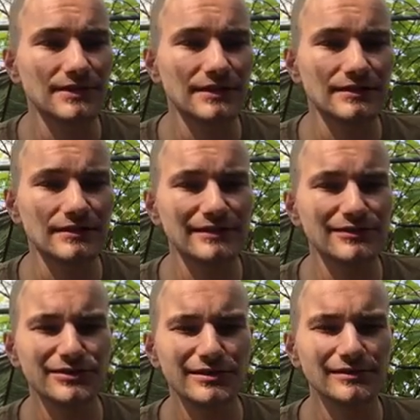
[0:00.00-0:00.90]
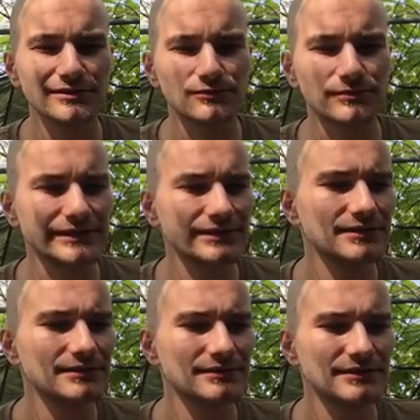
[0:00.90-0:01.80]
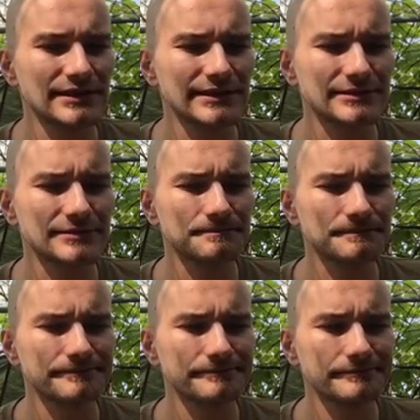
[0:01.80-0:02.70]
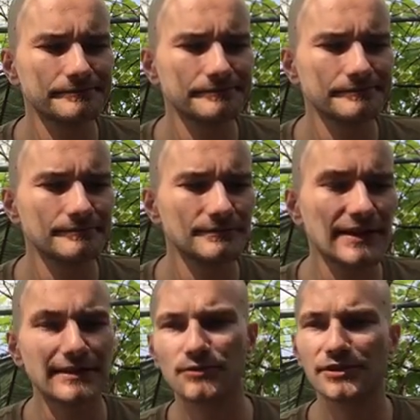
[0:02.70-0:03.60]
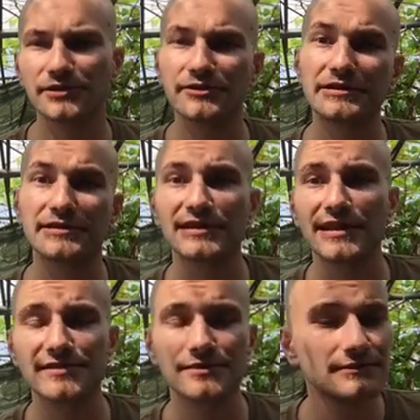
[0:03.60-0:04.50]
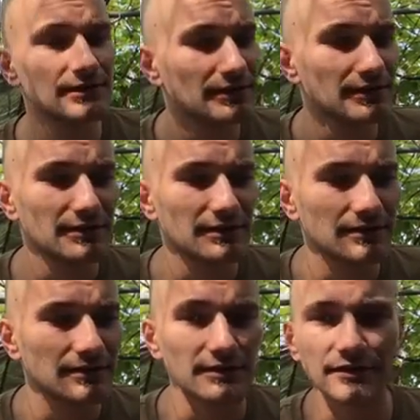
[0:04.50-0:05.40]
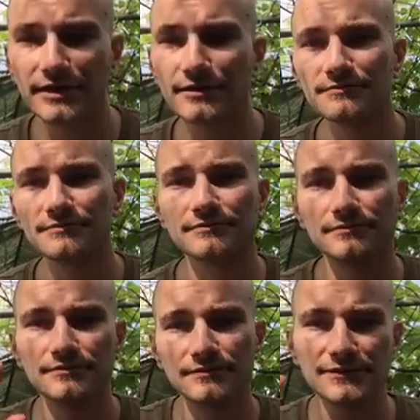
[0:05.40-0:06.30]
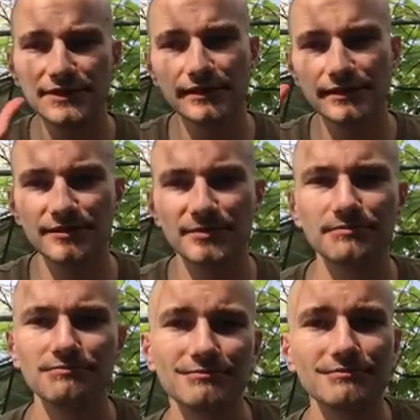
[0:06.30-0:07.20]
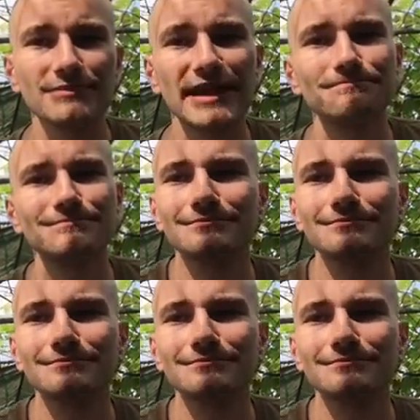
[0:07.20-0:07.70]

I learned it a little weird, and then we're gonna get into classical. Okay, see you guys in a bit. Bye.